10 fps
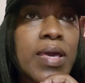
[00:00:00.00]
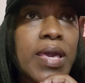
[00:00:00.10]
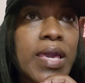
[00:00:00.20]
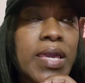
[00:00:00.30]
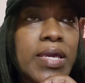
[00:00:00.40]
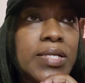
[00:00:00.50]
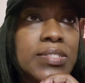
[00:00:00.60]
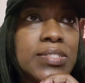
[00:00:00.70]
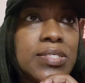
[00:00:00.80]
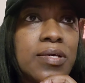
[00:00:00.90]

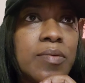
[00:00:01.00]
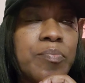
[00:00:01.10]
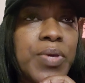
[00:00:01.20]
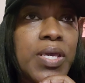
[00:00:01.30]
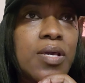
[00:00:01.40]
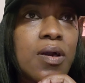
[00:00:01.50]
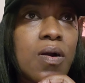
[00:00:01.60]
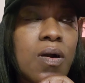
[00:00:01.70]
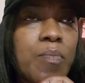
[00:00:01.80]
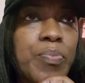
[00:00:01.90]
and pick
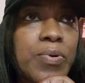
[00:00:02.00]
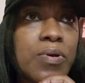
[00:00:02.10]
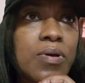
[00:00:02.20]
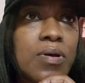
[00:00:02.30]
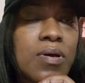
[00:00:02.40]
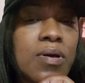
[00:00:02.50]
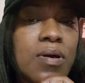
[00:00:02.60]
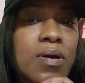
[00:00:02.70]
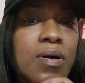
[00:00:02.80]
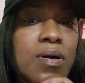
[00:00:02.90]
up.
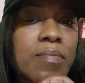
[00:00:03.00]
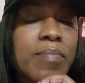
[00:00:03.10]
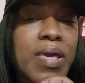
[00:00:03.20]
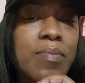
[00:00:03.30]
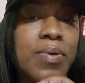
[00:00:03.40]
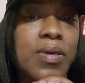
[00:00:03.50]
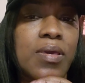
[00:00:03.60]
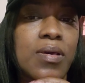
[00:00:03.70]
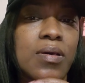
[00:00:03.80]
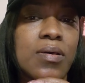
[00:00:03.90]

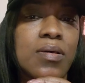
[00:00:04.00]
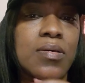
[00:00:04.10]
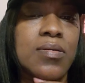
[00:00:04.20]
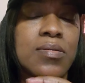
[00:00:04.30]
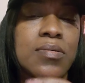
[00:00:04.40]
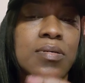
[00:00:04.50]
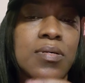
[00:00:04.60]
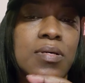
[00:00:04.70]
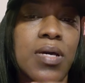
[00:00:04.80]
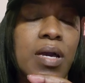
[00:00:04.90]
Maybe
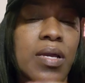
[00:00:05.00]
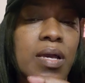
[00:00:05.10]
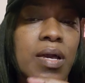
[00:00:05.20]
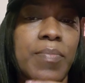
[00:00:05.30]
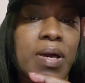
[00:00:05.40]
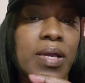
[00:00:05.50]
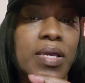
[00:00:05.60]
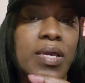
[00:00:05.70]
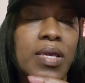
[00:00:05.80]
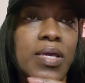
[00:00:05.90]
I
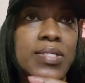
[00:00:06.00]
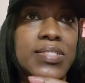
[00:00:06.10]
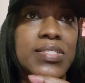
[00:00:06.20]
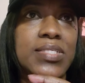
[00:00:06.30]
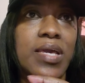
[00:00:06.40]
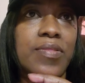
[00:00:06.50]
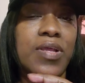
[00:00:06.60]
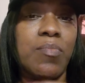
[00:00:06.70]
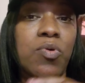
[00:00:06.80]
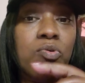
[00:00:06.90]
can't say that
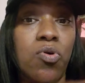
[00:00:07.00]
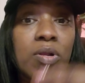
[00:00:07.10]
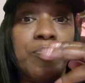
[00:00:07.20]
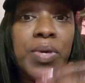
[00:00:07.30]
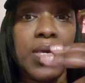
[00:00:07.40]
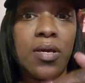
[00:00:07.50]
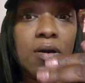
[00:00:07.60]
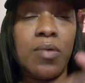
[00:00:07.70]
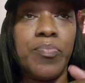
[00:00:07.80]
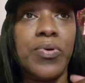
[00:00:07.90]
I'm gonna pick
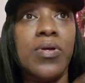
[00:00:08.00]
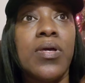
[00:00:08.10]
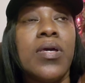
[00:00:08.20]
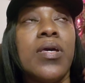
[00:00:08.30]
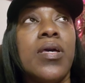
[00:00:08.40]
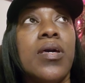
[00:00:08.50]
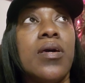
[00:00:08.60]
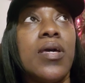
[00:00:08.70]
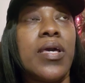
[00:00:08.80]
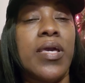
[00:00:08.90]
up
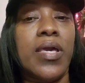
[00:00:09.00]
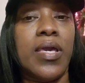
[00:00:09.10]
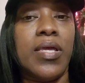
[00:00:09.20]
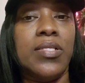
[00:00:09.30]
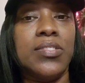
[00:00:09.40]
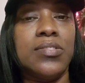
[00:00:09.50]
and